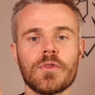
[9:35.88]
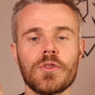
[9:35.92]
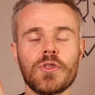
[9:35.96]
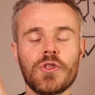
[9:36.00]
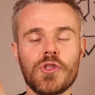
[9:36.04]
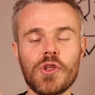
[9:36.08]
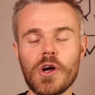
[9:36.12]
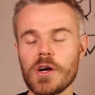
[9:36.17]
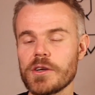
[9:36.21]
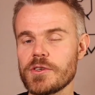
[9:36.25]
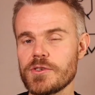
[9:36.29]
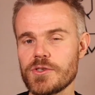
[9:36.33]

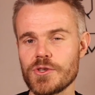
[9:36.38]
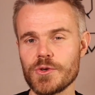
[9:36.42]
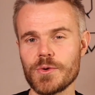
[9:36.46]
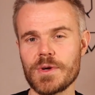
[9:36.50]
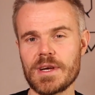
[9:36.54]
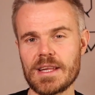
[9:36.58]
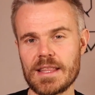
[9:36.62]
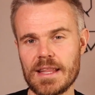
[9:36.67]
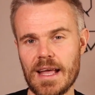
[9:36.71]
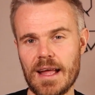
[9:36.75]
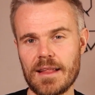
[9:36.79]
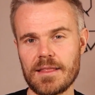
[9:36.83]
not
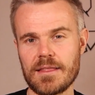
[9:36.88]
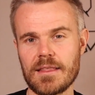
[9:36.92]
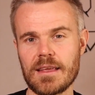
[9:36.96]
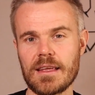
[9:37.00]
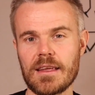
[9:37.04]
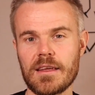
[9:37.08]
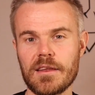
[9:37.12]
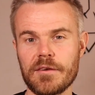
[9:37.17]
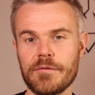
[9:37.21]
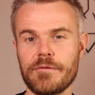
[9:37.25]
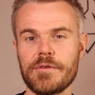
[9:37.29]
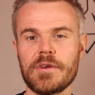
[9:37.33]
doing that
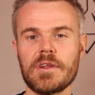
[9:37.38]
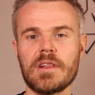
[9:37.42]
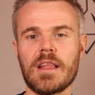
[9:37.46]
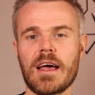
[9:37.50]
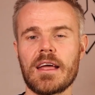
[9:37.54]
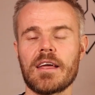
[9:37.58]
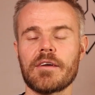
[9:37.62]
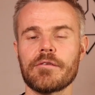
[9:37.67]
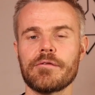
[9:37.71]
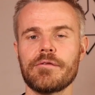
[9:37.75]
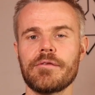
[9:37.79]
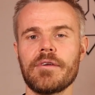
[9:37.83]
thing can feel
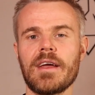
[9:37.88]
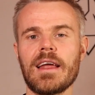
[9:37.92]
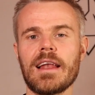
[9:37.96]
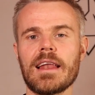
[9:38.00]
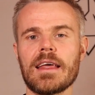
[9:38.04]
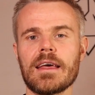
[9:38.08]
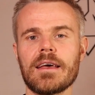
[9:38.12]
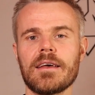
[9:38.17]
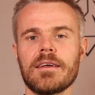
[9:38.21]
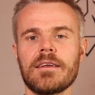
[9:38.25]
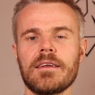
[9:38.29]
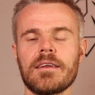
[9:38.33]
like a
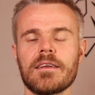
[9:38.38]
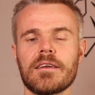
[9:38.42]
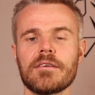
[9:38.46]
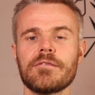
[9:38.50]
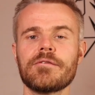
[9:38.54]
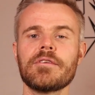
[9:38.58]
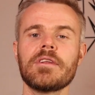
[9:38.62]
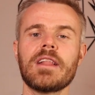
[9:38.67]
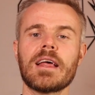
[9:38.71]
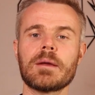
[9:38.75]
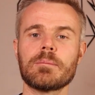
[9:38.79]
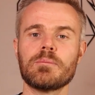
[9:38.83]
failure, can
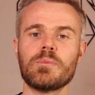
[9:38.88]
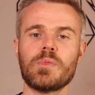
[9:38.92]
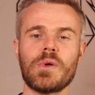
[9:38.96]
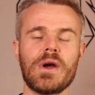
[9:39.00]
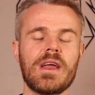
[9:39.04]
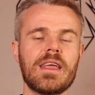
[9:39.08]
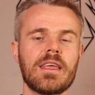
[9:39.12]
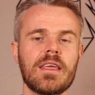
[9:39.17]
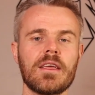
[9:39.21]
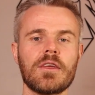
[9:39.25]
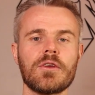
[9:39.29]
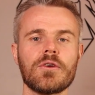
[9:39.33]
feel like
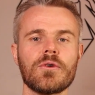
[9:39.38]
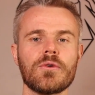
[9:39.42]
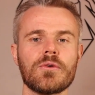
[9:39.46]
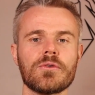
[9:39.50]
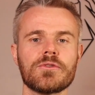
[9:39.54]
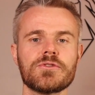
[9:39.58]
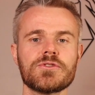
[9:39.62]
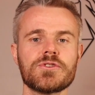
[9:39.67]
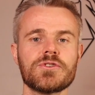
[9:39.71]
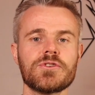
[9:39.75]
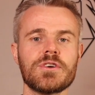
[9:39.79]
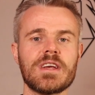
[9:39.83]
breaking
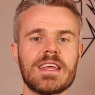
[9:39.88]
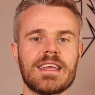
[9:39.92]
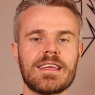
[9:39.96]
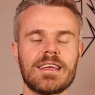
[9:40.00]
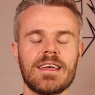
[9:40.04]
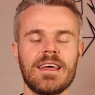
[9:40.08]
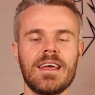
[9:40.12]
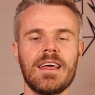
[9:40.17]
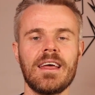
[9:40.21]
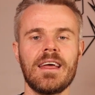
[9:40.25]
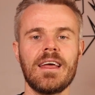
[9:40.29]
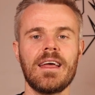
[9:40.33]
your streak.
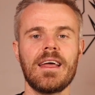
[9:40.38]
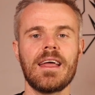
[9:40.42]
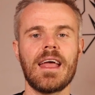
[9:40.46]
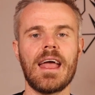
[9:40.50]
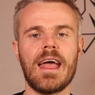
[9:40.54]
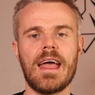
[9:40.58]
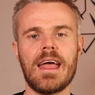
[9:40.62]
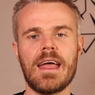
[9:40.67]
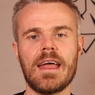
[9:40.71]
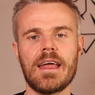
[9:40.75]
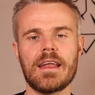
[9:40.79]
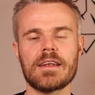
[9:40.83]

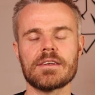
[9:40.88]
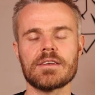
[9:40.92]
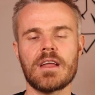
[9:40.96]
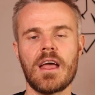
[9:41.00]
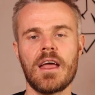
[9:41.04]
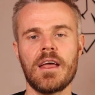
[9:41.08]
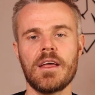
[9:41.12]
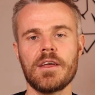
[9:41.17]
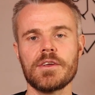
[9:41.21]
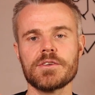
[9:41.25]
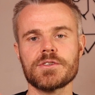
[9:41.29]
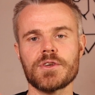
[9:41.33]

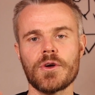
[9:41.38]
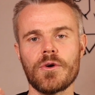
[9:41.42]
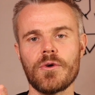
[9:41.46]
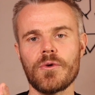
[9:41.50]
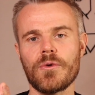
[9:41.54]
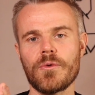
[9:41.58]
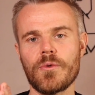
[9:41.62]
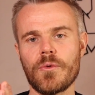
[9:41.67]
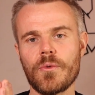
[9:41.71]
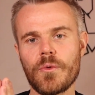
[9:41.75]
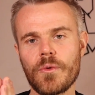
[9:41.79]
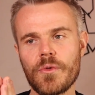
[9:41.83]
And
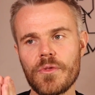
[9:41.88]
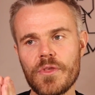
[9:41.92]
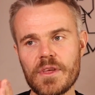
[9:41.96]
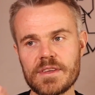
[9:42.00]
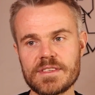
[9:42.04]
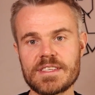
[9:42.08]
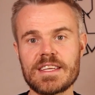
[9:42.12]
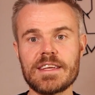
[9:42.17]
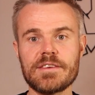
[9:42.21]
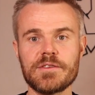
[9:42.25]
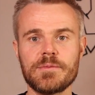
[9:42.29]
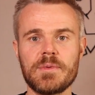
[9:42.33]
so
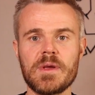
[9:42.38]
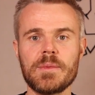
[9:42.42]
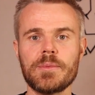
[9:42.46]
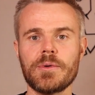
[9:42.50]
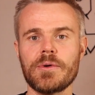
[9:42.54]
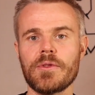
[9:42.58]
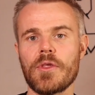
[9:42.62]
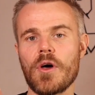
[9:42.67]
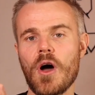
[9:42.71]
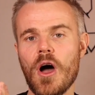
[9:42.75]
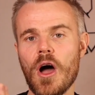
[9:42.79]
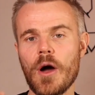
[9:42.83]
this gives
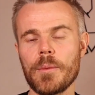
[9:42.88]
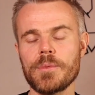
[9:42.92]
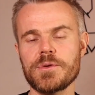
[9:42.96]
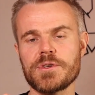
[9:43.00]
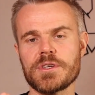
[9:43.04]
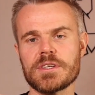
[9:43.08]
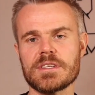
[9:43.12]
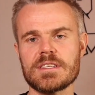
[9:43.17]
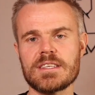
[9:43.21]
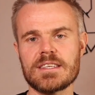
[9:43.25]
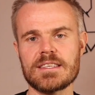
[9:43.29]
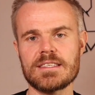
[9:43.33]
people the
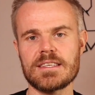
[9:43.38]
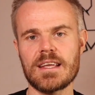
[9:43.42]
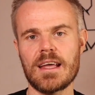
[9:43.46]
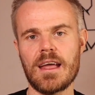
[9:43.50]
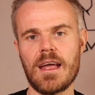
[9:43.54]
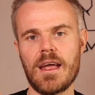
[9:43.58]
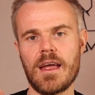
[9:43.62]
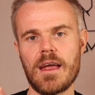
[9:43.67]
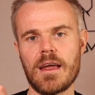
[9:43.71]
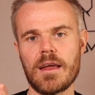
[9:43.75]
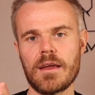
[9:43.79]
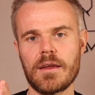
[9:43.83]
option to
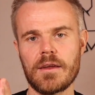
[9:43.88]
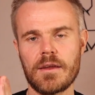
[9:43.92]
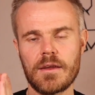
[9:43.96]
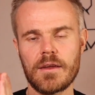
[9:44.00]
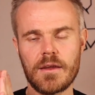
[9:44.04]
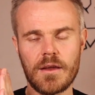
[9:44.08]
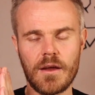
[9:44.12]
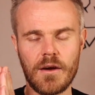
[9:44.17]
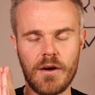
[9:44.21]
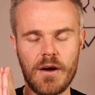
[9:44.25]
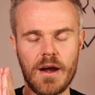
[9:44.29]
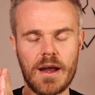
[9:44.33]
say,
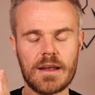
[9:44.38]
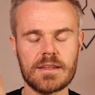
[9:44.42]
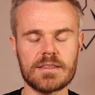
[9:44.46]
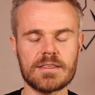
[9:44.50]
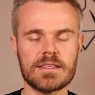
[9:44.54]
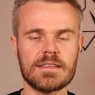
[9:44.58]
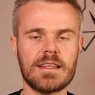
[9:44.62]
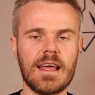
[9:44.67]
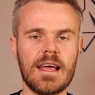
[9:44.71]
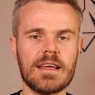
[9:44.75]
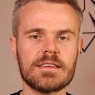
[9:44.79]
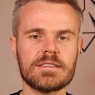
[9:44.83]
all right,
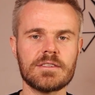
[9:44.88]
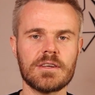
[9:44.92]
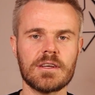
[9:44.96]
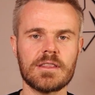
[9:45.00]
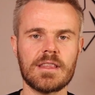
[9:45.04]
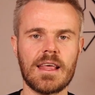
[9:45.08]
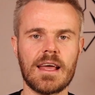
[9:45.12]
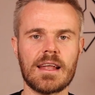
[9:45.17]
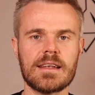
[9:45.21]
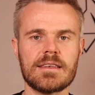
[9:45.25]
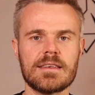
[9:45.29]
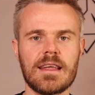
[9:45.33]
today's
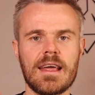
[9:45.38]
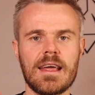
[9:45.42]
not that